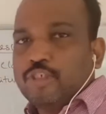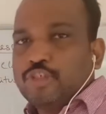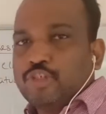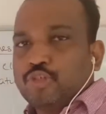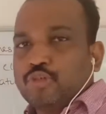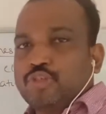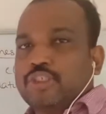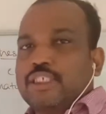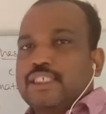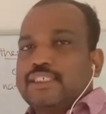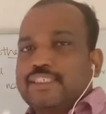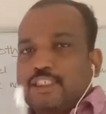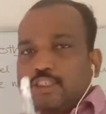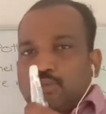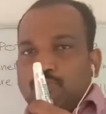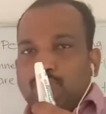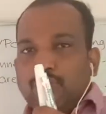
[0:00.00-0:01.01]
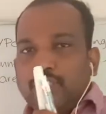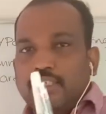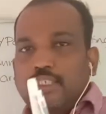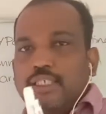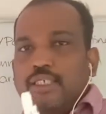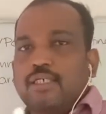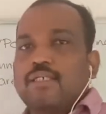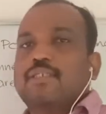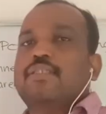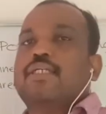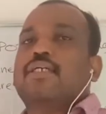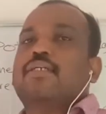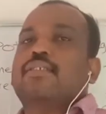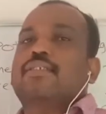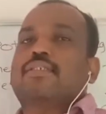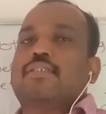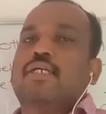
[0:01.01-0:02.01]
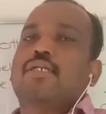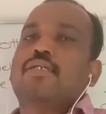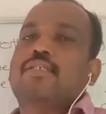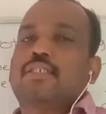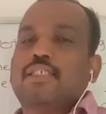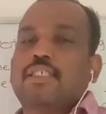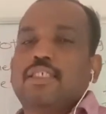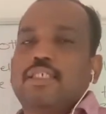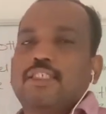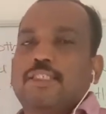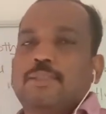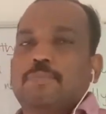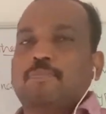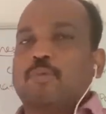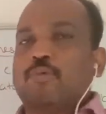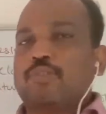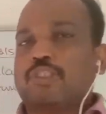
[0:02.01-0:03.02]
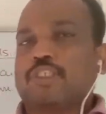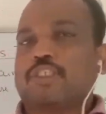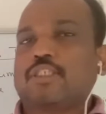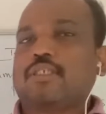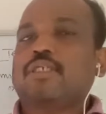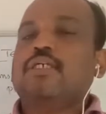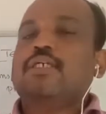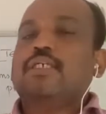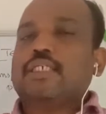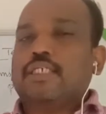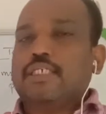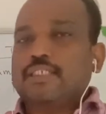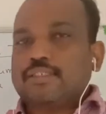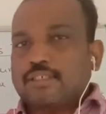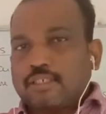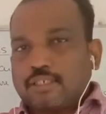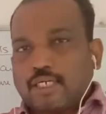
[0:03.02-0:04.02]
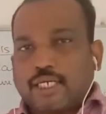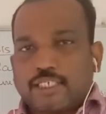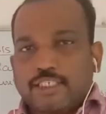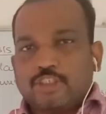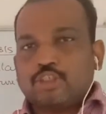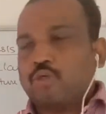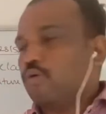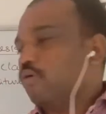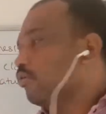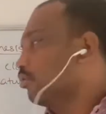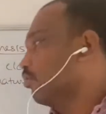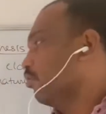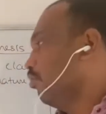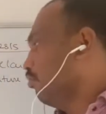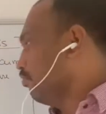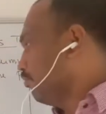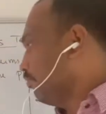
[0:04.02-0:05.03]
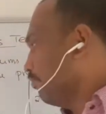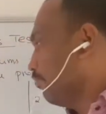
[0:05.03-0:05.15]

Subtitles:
to test whether the result is positive, is right or wrong.